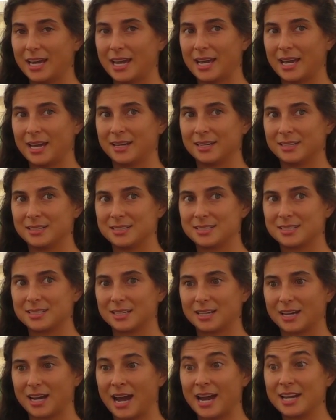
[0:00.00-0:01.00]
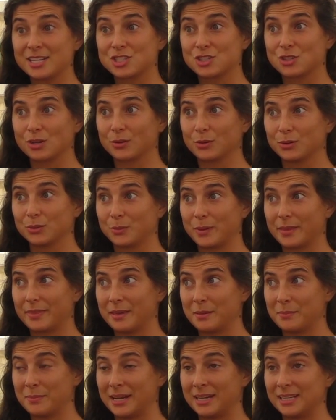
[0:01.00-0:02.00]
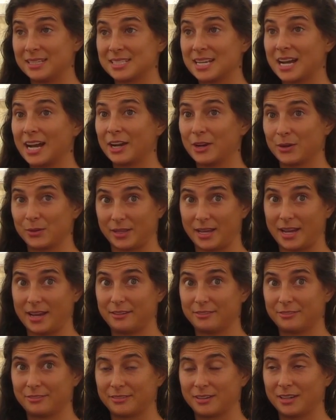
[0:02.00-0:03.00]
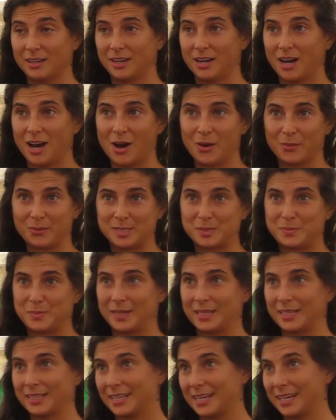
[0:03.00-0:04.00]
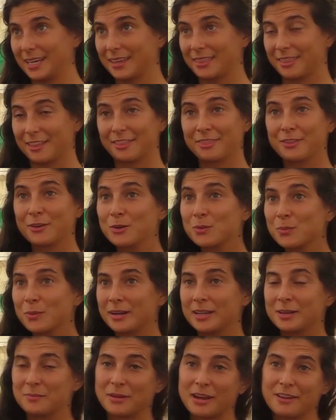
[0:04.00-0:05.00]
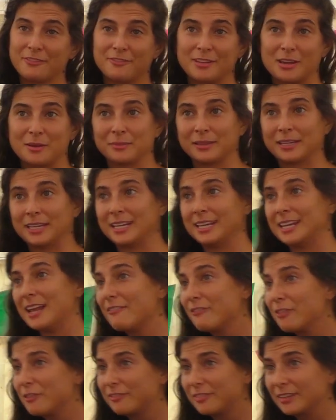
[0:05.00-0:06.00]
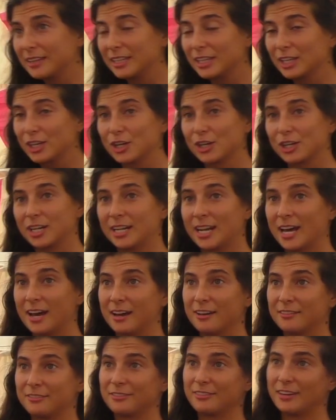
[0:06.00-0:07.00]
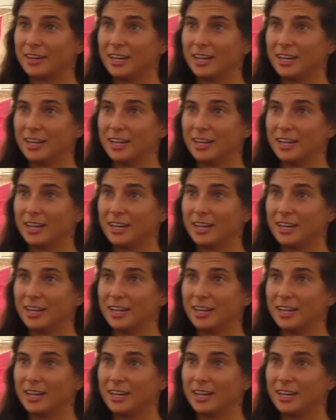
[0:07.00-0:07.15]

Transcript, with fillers: And I struggled with it my entire life, always being like the third one in my family, never feeling good enough,